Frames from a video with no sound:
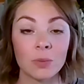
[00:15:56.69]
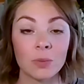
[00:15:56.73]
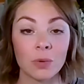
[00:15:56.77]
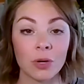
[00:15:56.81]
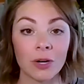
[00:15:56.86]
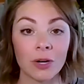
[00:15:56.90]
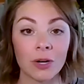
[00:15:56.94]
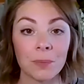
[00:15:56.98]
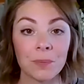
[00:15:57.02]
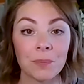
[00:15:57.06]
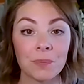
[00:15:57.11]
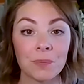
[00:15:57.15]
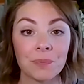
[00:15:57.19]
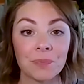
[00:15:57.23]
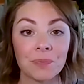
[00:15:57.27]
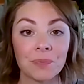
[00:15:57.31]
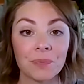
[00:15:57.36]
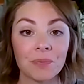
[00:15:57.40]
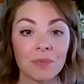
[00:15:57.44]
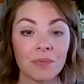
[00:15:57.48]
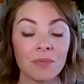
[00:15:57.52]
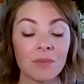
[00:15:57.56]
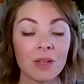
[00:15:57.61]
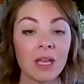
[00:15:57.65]
were.
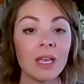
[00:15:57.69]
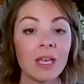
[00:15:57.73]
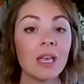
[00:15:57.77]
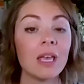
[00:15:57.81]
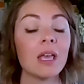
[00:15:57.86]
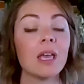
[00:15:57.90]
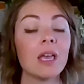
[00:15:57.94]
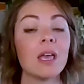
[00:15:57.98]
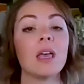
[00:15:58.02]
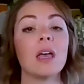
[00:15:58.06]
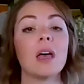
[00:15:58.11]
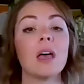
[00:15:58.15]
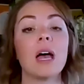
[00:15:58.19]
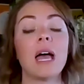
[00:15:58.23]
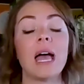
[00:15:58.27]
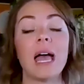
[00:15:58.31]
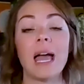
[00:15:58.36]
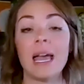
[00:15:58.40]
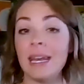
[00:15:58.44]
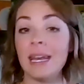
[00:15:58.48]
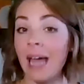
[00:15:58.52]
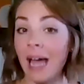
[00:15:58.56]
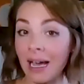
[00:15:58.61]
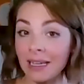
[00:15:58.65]

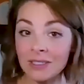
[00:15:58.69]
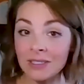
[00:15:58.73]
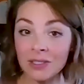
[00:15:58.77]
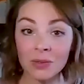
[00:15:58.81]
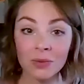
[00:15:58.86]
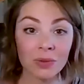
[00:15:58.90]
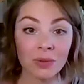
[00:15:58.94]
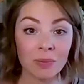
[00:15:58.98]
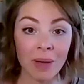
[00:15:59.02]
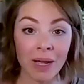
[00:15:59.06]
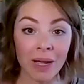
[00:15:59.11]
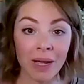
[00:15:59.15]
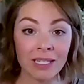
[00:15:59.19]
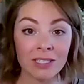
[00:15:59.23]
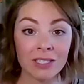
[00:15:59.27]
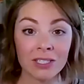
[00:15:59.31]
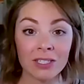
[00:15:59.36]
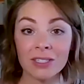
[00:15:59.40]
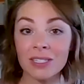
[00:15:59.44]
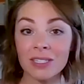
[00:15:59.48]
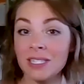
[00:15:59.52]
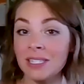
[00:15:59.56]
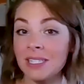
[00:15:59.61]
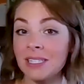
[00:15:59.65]
And as a
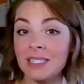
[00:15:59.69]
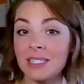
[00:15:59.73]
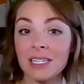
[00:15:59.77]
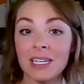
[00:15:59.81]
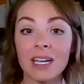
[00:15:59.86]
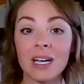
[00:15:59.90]
reminder, this is a